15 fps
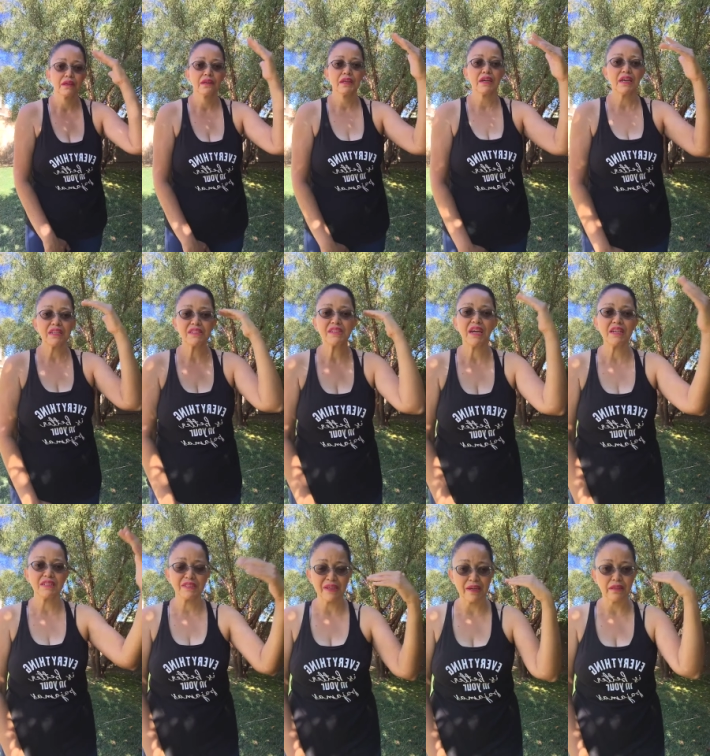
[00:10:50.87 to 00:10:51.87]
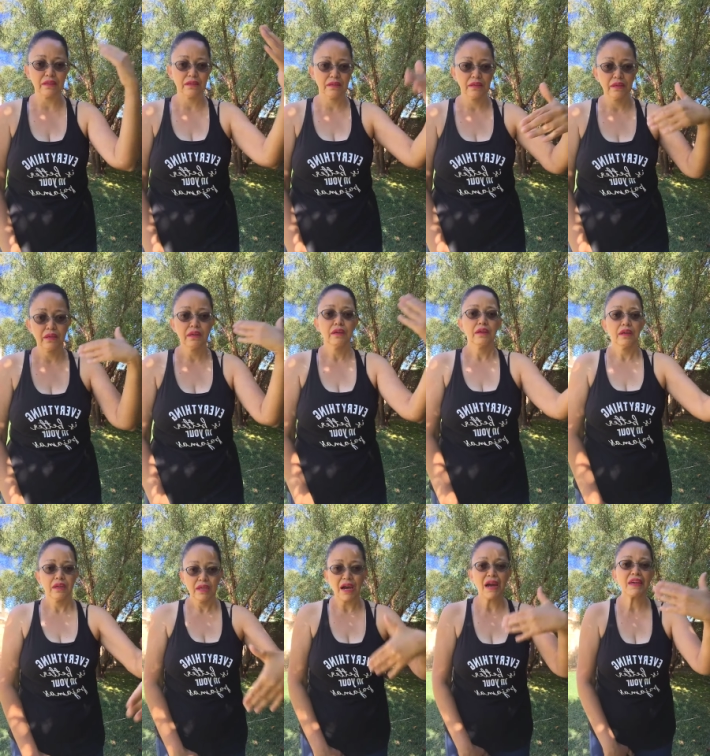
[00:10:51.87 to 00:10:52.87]
You got to change that.
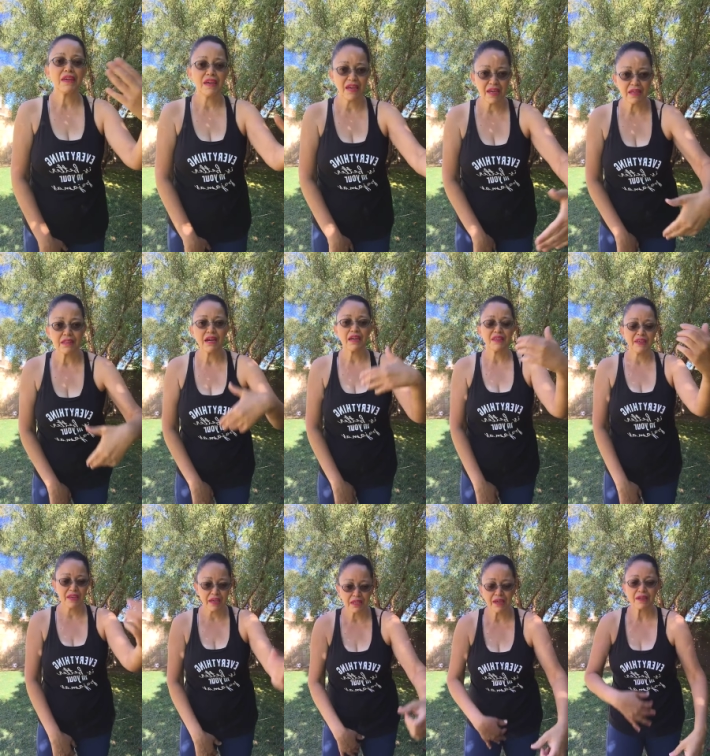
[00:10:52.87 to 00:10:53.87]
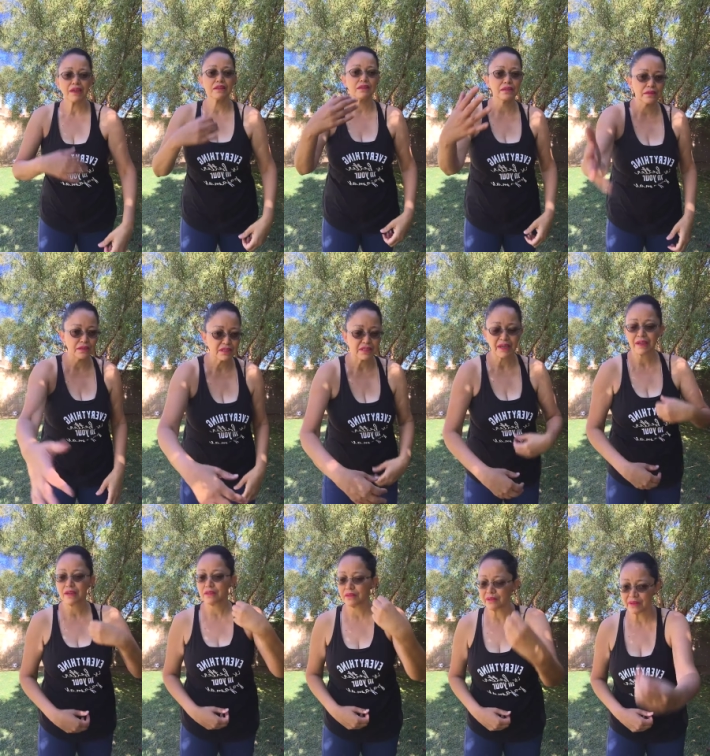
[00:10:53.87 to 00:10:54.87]
I can, I can, I can do this, I
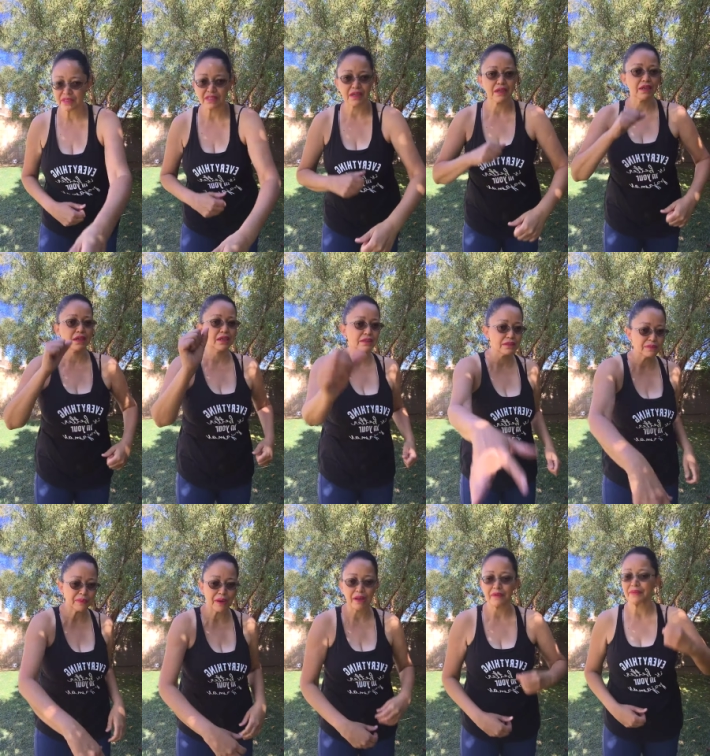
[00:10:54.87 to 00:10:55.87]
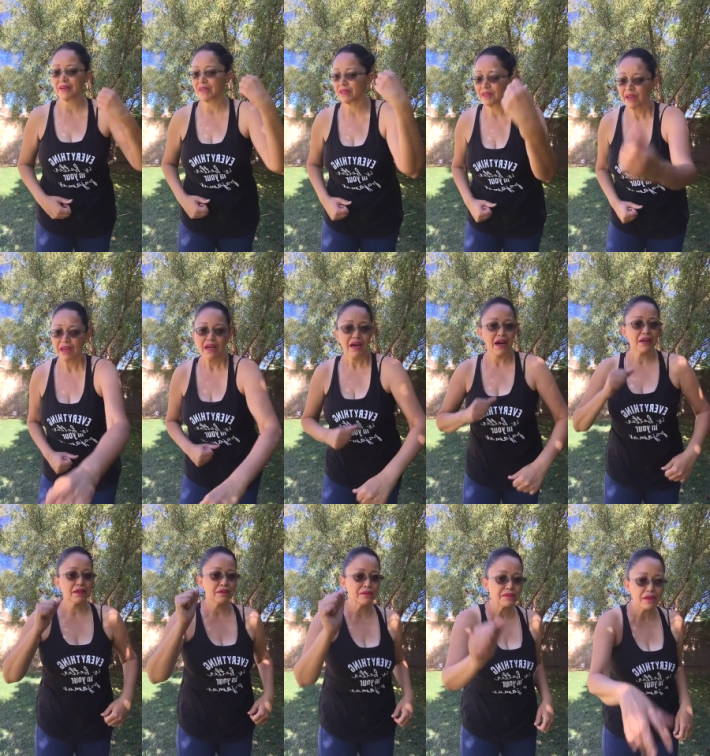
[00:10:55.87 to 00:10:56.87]
can do this, I can get this weight off, I can, I
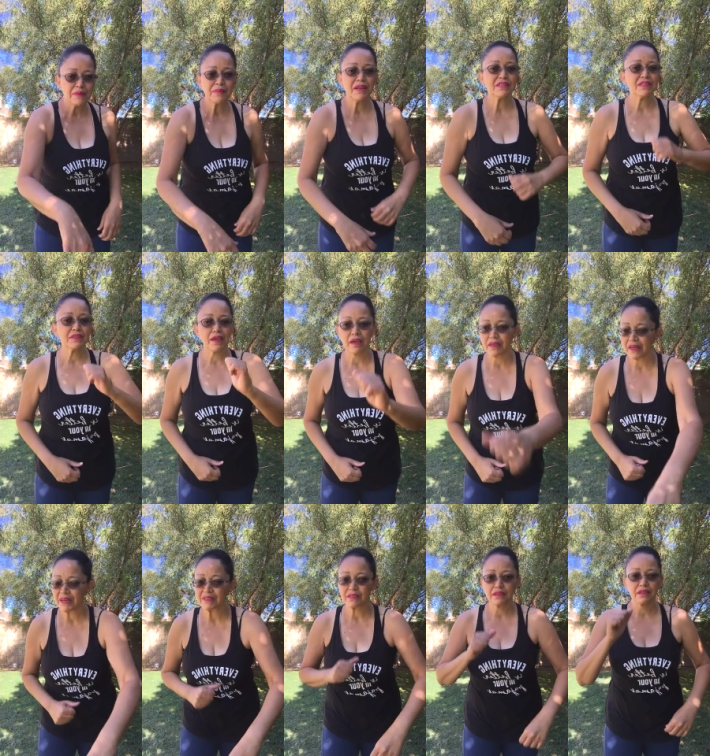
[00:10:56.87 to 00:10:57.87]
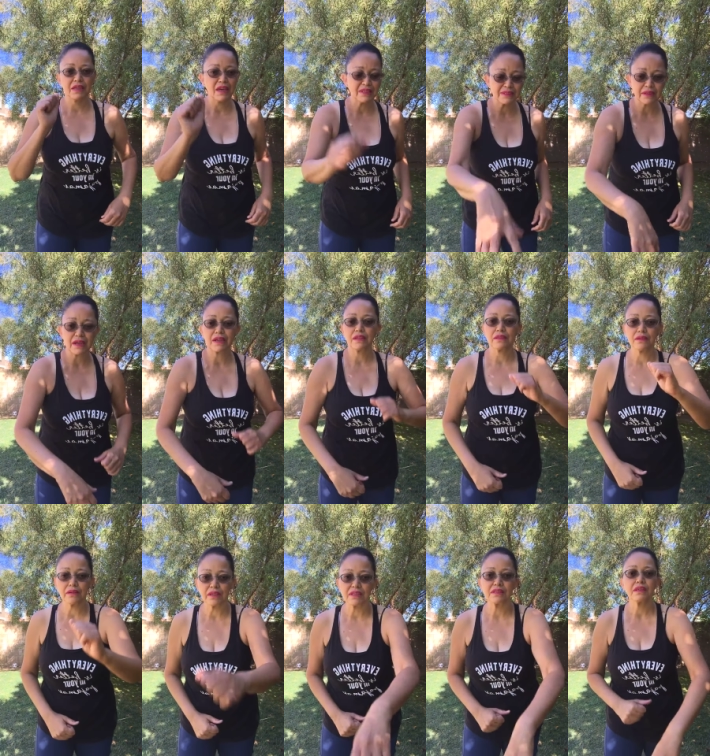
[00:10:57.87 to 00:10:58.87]
can do 10 minutes a day. Yes, yes, I can do
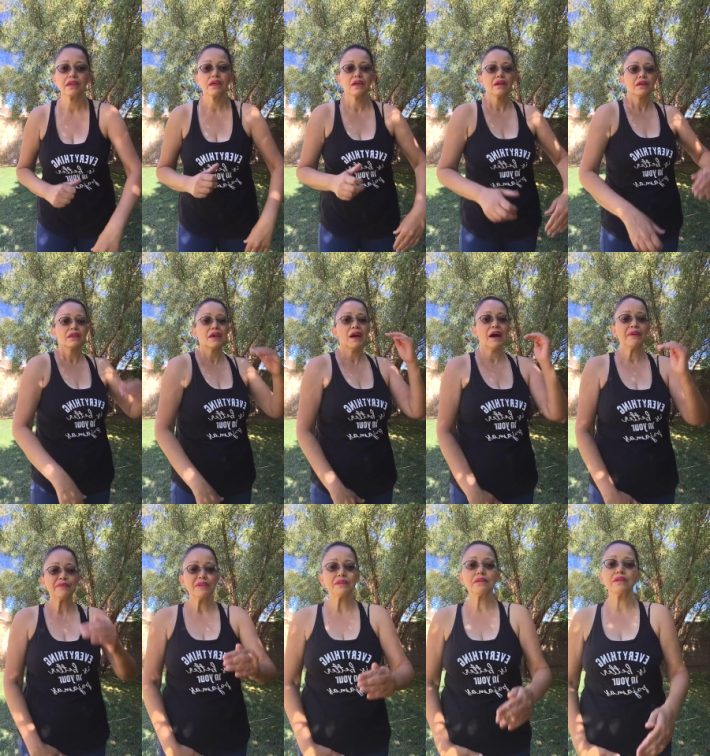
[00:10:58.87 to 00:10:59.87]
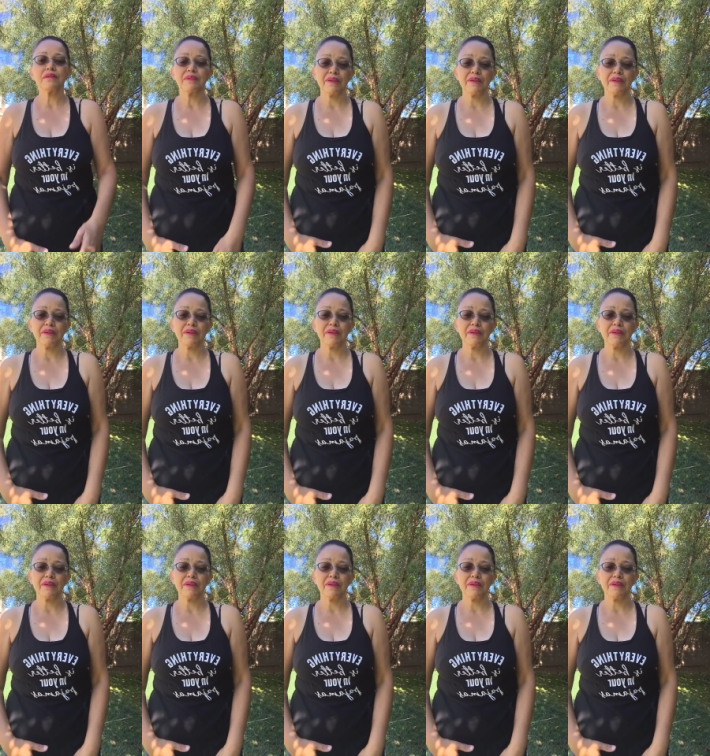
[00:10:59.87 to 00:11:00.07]
this. You have to do it.